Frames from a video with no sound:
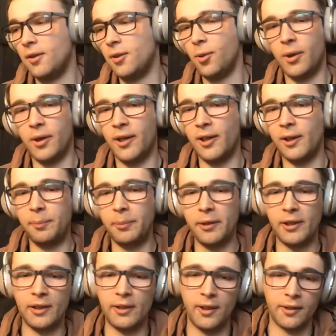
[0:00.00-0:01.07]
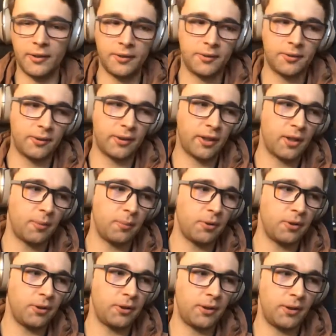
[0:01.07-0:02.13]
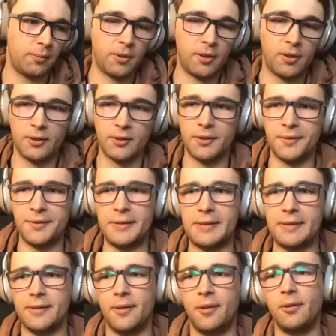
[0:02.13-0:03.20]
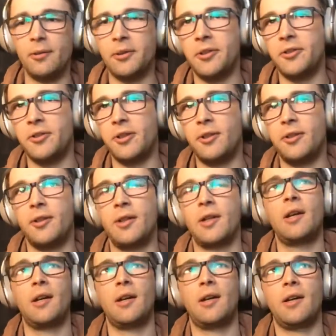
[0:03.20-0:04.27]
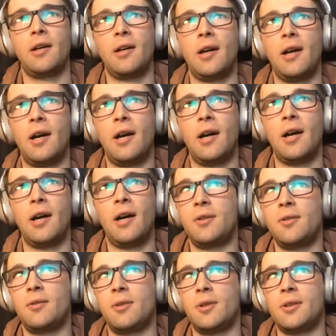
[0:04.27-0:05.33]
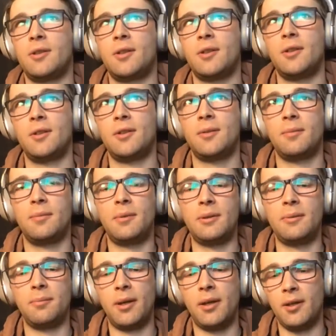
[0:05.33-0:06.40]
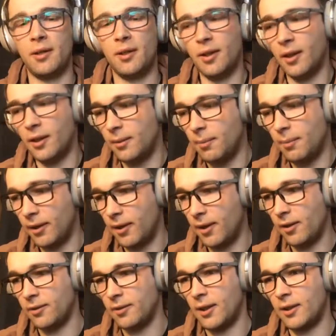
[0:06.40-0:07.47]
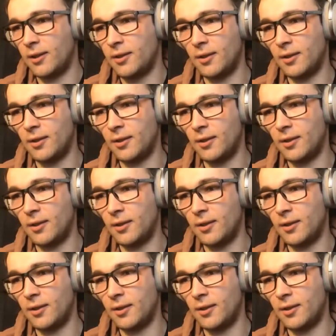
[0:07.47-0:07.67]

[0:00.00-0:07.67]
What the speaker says: You're helping a lot to the community because it's all legit. I'm not interested in making any money on that.